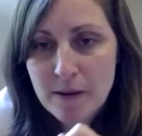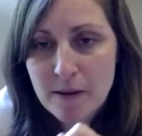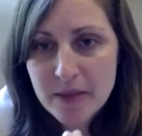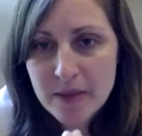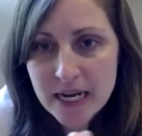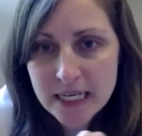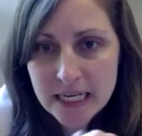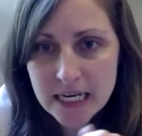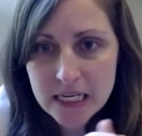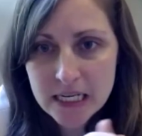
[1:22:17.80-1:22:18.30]
from
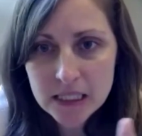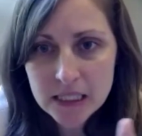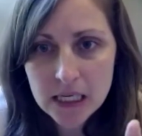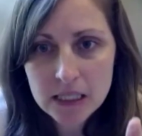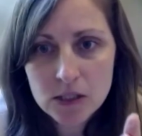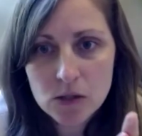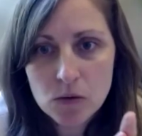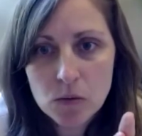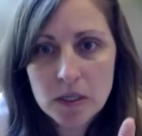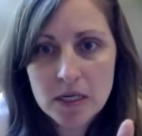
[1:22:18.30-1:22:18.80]
that data
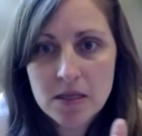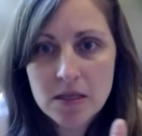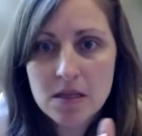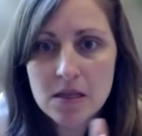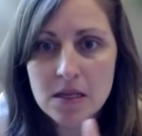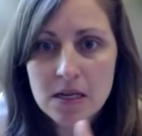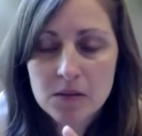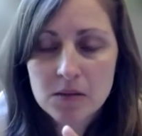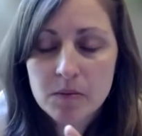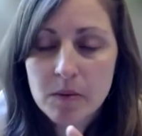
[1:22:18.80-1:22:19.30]
set. So one of the
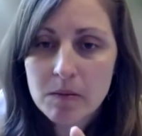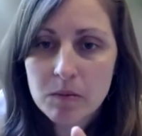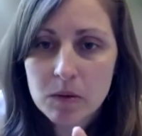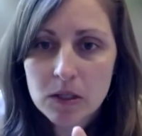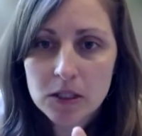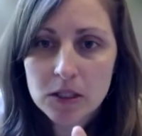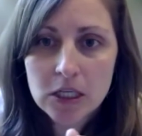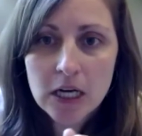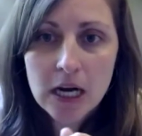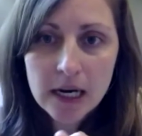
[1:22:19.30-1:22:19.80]
things
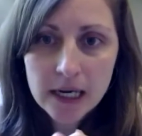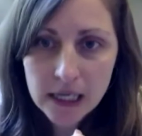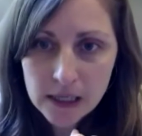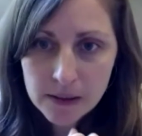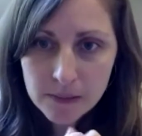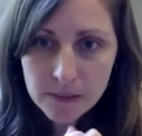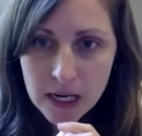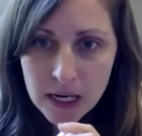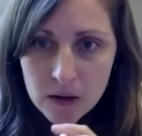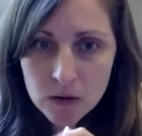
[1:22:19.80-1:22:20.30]
people are talking
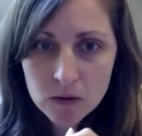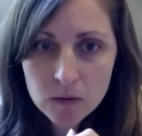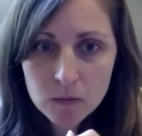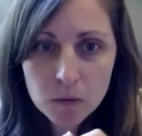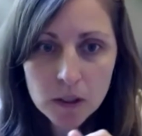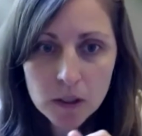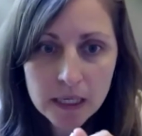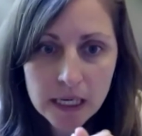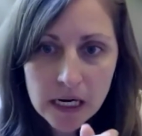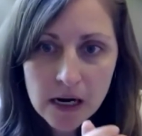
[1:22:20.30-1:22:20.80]
about or
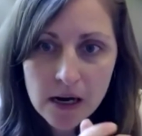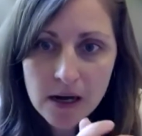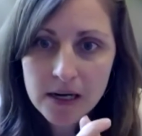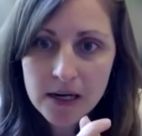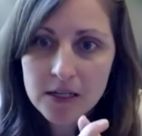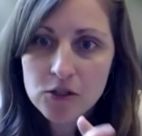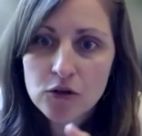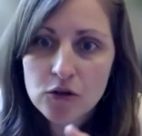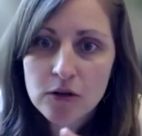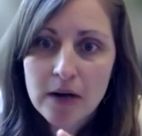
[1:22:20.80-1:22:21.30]
working
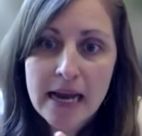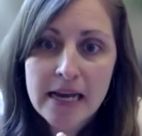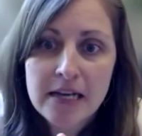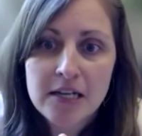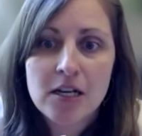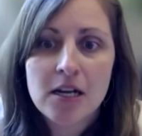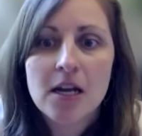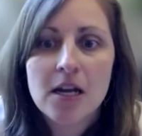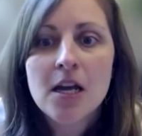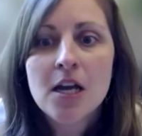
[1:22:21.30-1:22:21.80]
on is trying
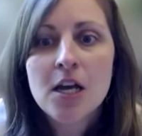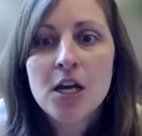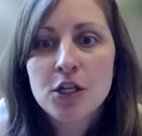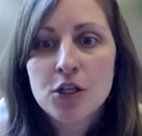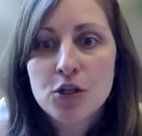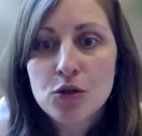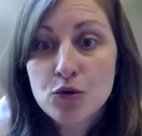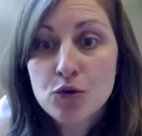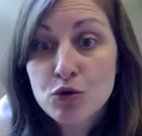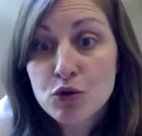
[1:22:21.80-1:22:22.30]
to
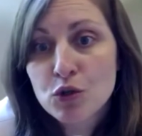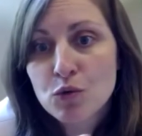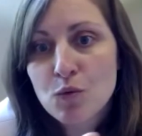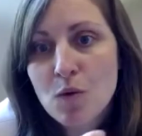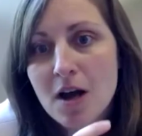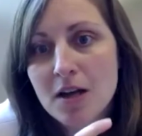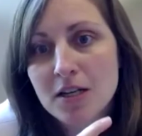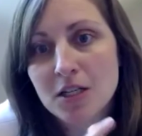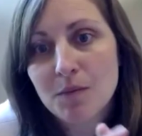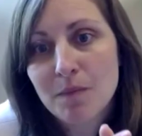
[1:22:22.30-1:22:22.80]
use
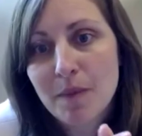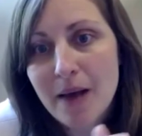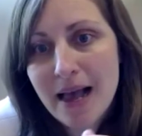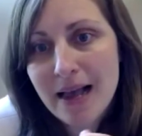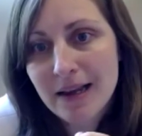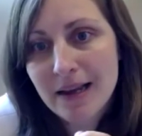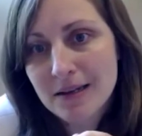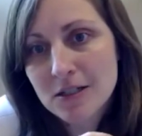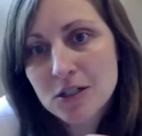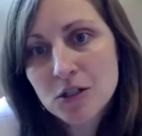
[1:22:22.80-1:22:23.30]
SWOT to
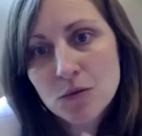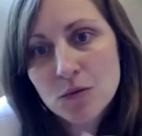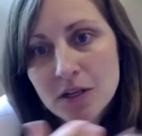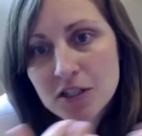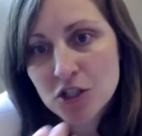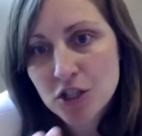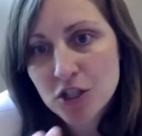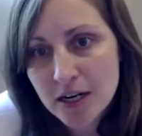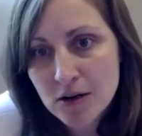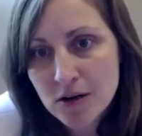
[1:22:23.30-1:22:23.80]
back into
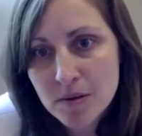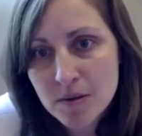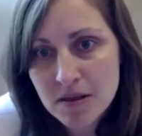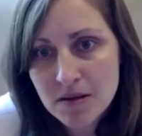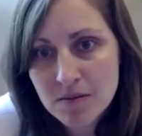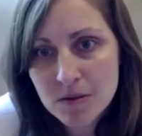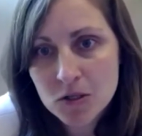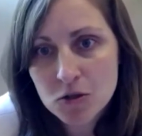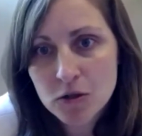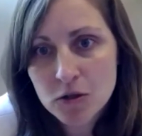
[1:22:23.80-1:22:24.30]
what channel
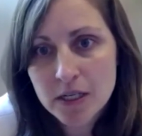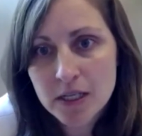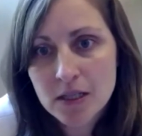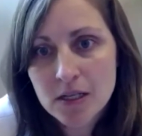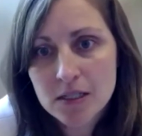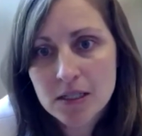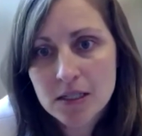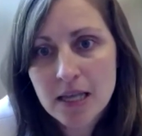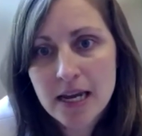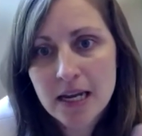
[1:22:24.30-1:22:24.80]
bathymetry
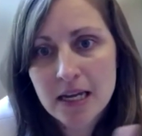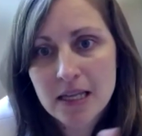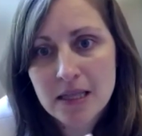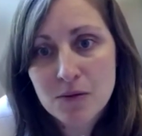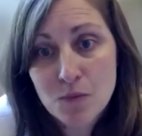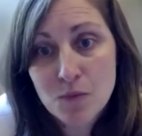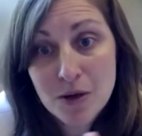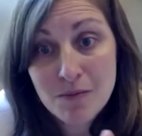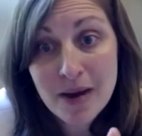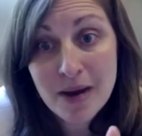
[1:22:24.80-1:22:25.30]
looks like. And
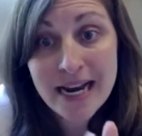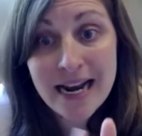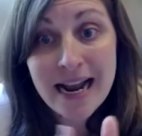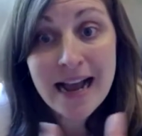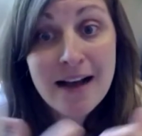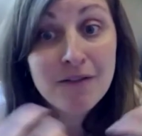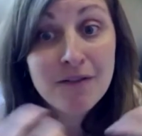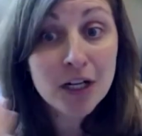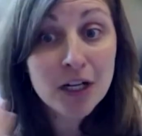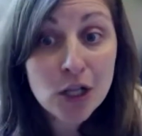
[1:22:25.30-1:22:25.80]
then we might
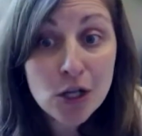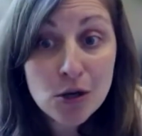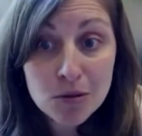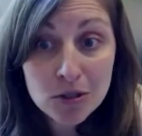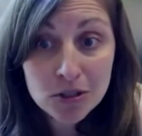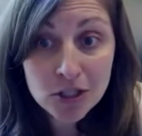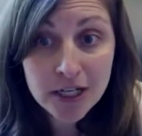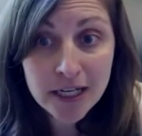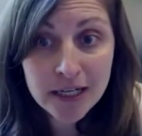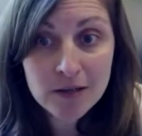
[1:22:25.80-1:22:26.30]
have a
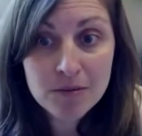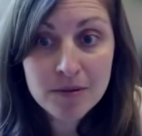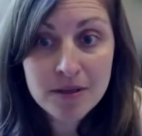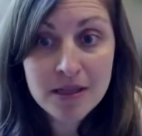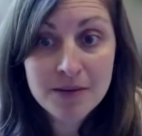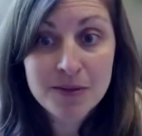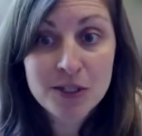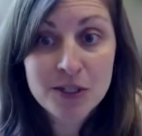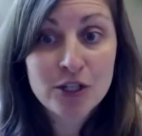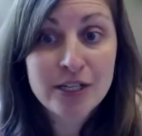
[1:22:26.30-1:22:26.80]
global channel
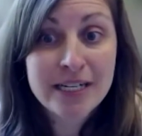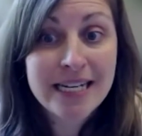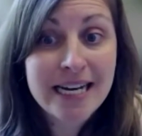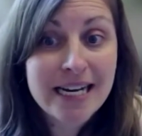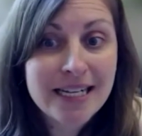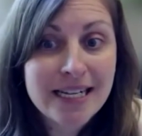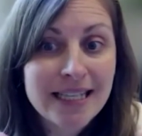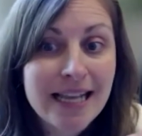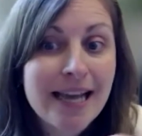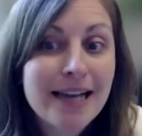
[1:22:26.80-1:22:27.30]
bathymetry
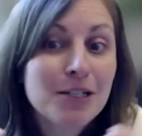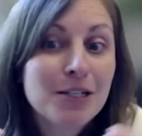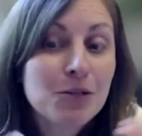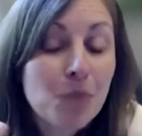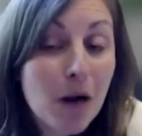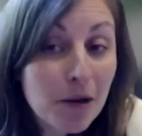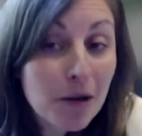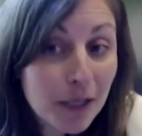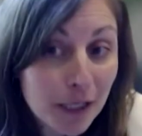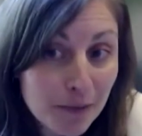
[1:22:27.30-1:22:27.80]
data set. It's
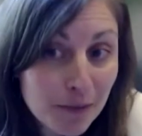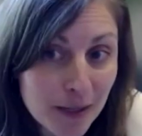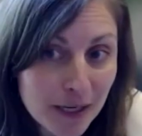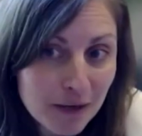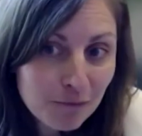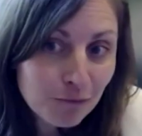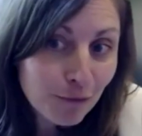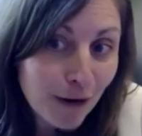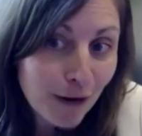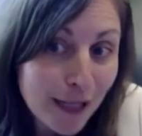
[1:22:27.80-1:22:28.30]
probably going to
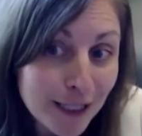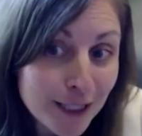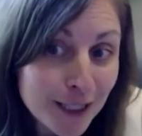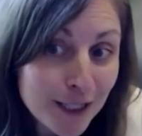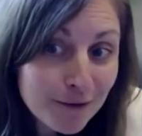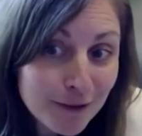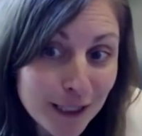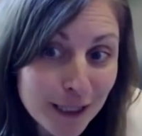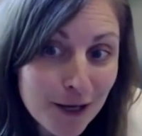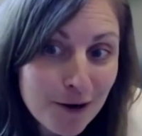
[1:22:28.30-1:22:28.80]
be
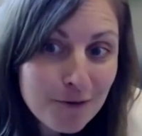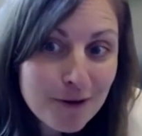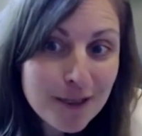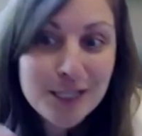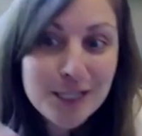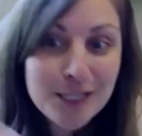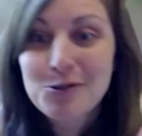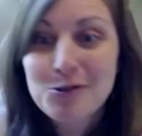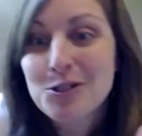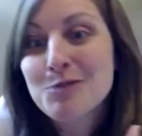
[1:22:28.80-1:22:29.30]
relatively low
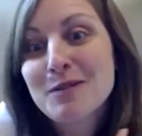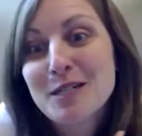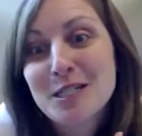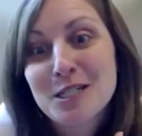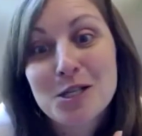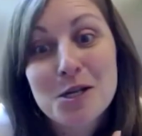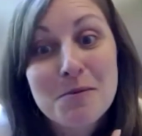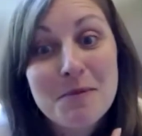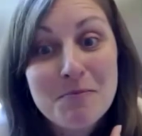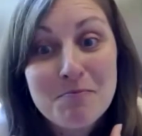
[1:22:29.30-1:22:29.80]
resolution, but
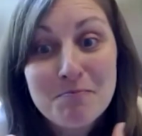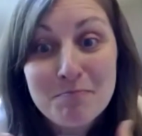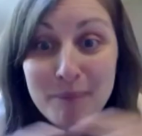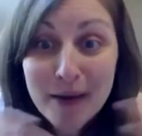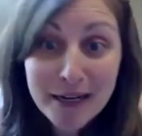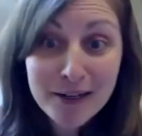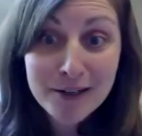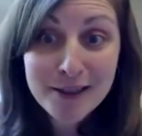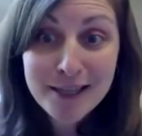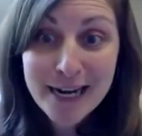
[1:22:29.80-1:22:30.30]
it's going to be
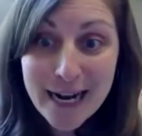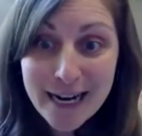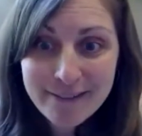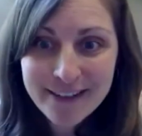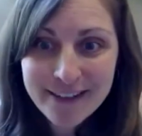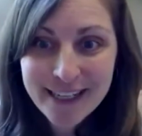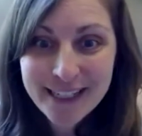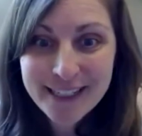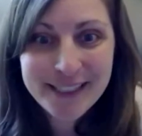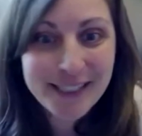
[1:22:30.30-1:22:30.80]
better than
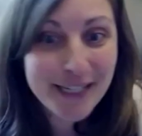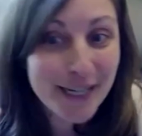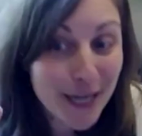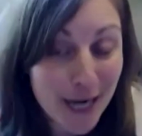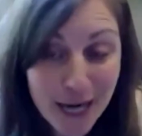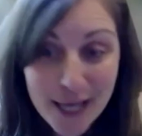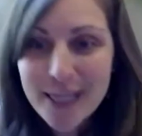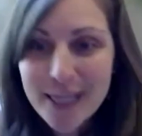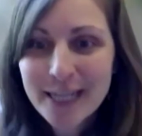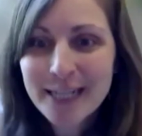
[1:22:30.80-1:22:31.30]
having
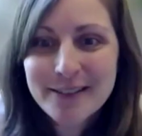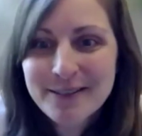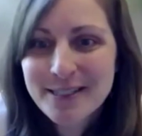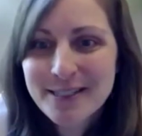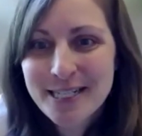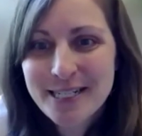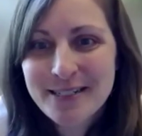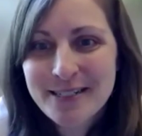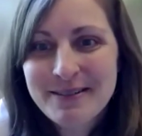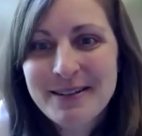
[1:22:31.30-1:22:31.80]
nothing,
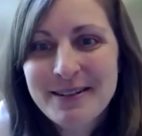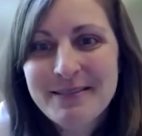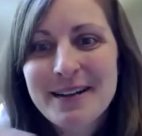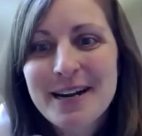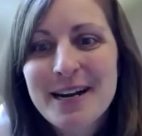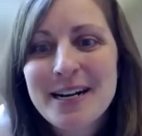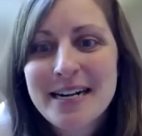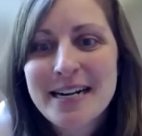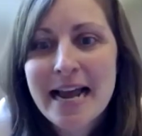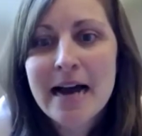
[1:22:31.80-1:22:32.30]
which is where we
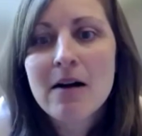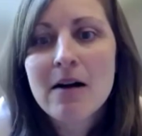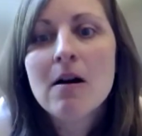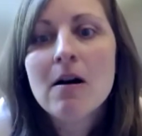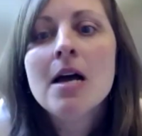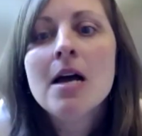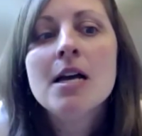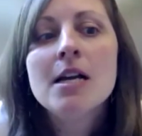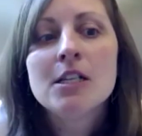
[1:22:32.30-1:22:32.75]
are now.